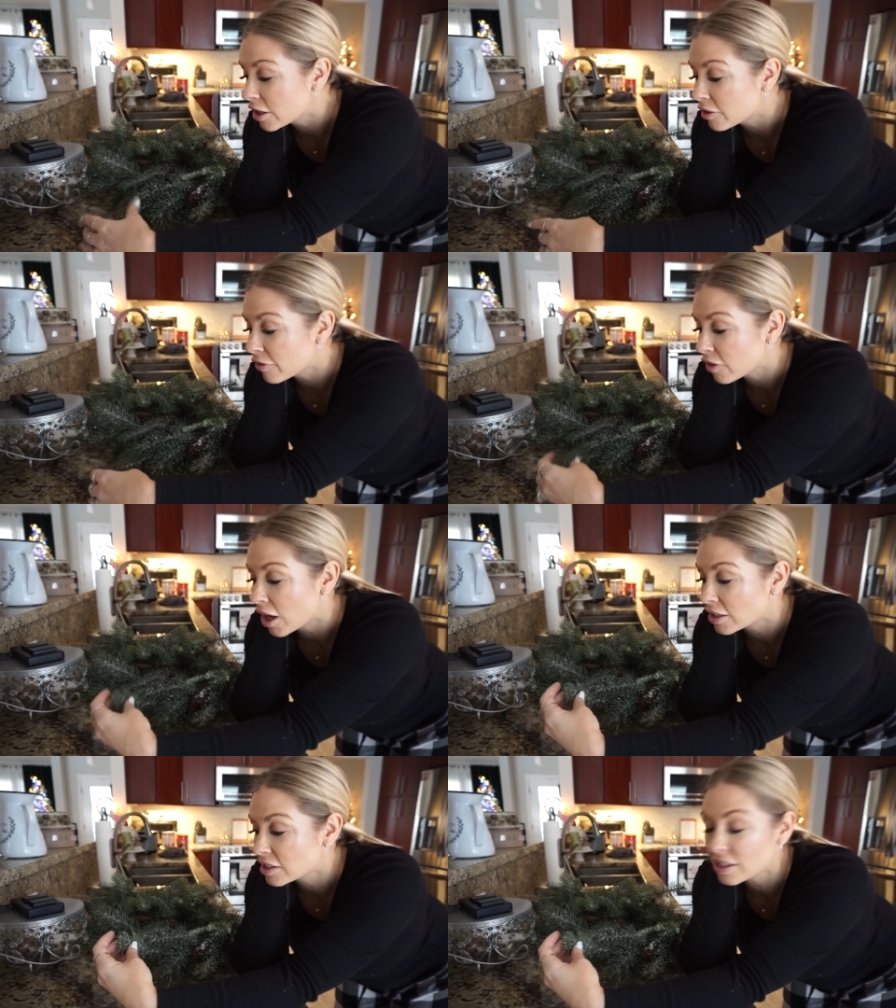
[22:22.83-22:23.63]
and the
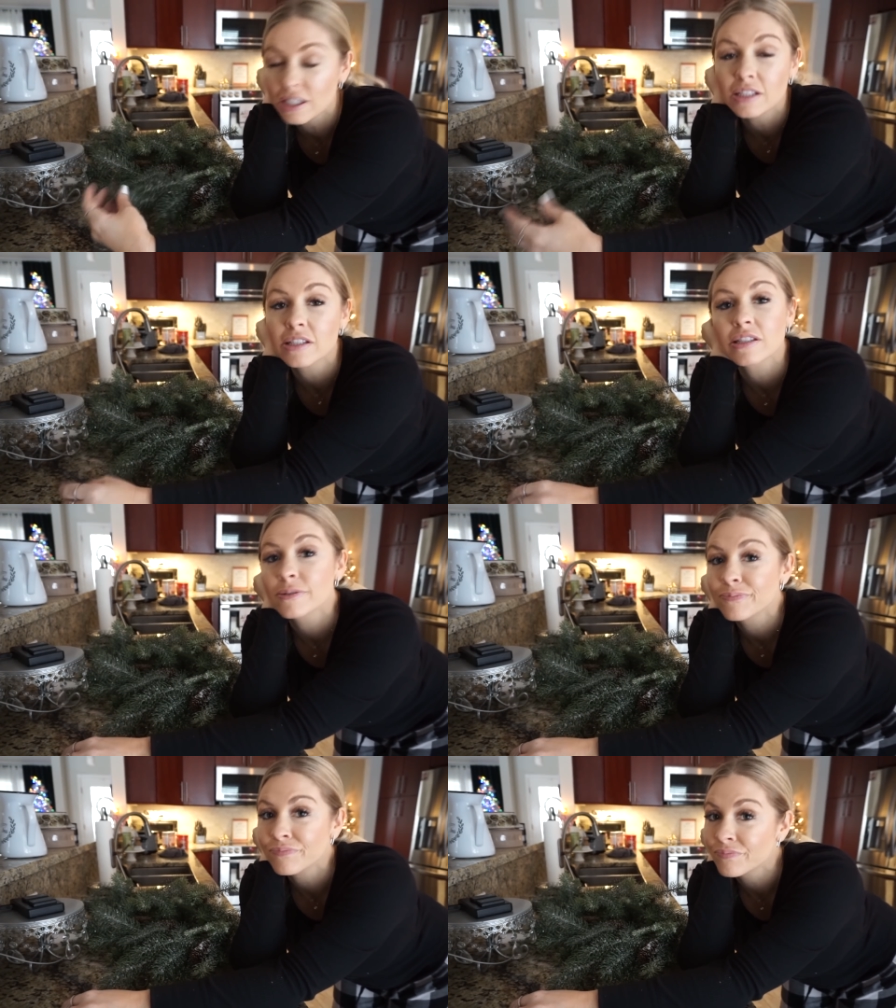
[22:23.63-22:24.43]
flockedness
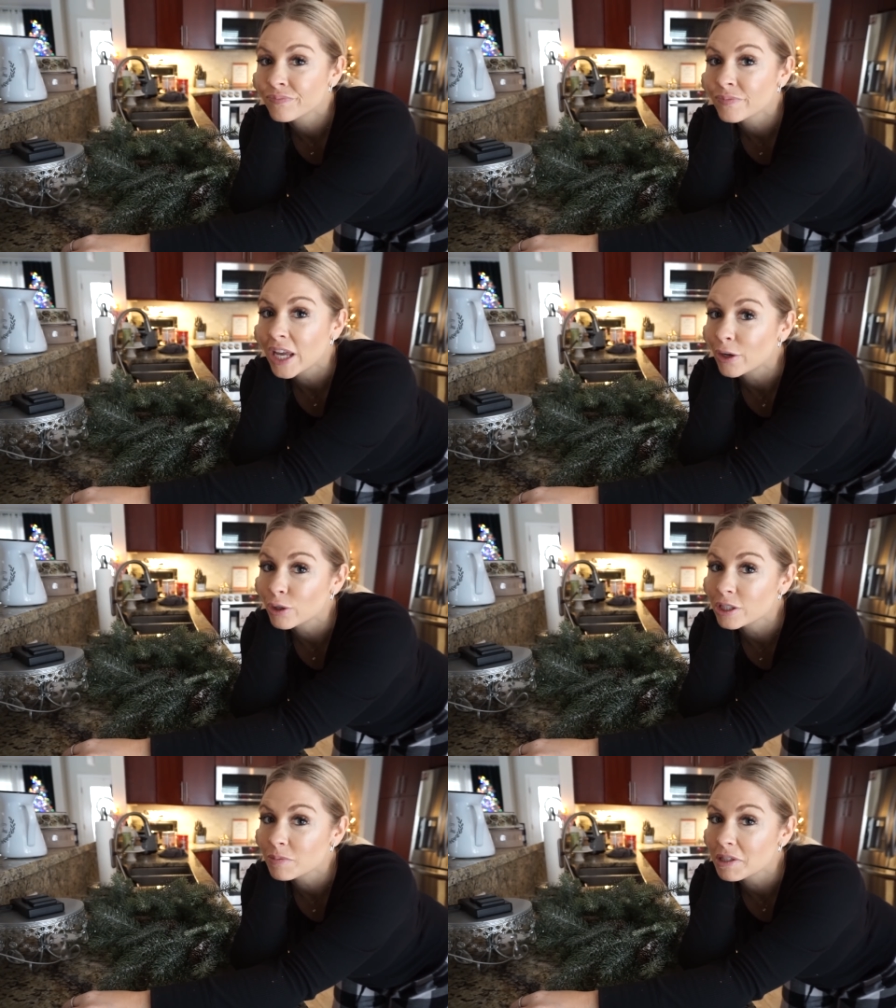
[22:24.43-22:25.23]
at
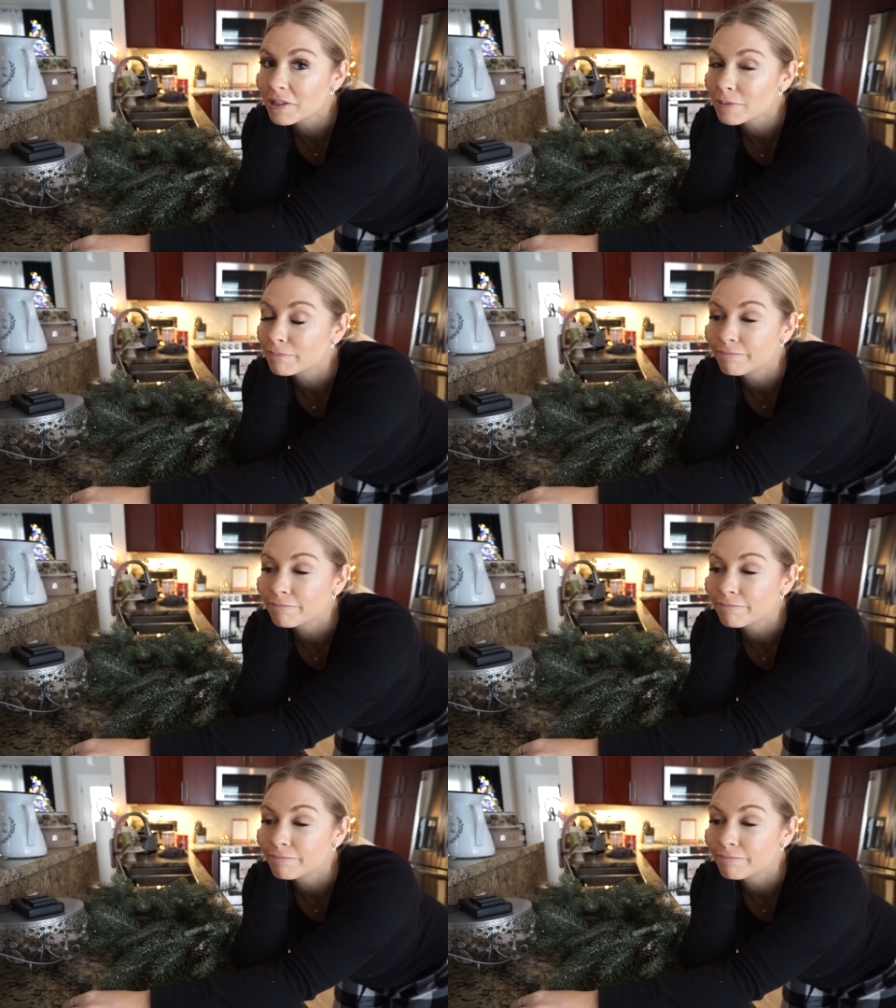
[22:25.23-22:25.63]
Christmas.